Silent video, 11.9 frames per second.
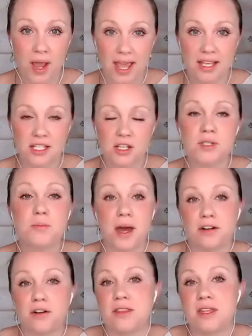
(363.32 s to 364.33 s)
way, so it's
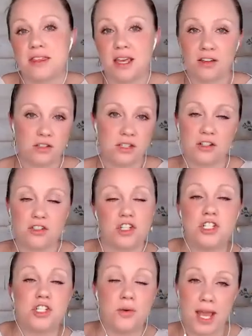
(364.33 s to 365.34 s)
better that they'll
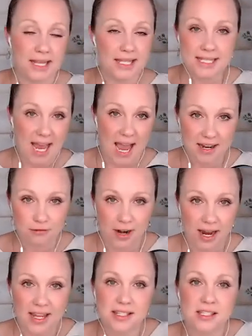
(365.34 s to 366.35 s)
just do it instead,
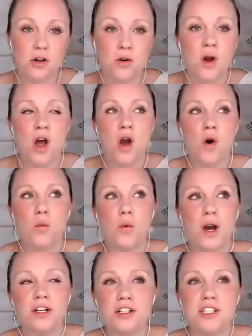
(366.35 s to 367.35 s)
right? So
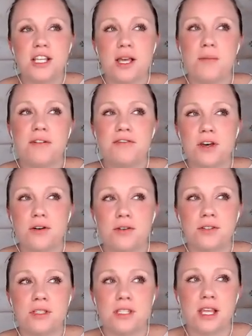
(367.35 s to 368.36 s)
what are some of
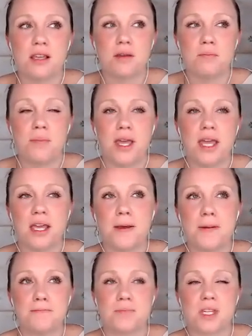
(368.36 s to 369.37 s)
those like big,
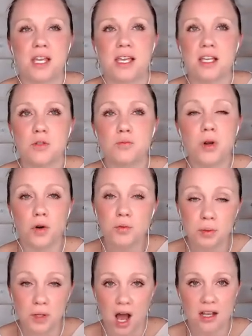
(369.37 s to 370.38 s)
I guess,
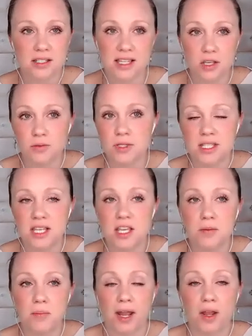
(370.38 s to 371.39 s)
roadblocks that you
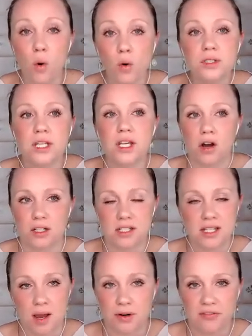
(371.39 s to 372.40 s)
see by holding on to
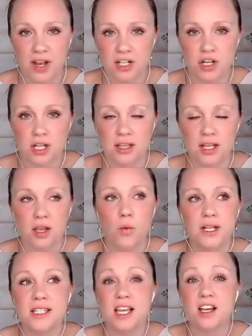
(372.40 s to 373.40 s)
that perfection? Like
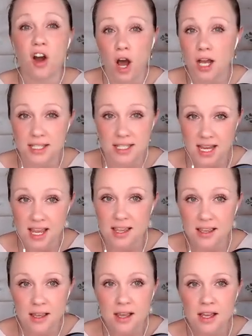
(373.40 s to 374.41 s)
what is it
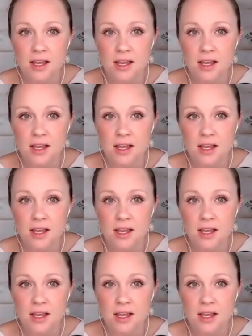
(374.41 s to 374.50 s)
costing